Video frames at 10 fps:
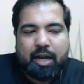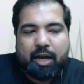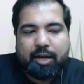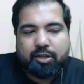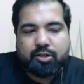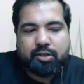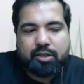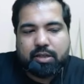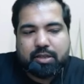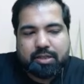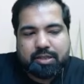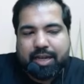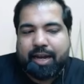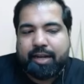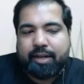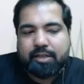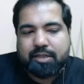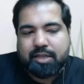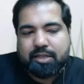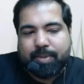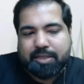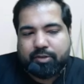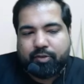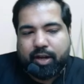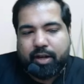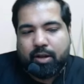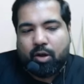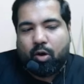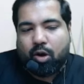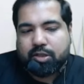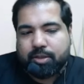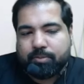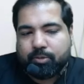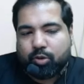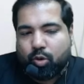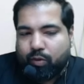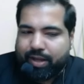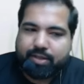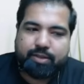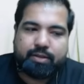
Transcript: Additional, scientist, specified, awesome, coaxial.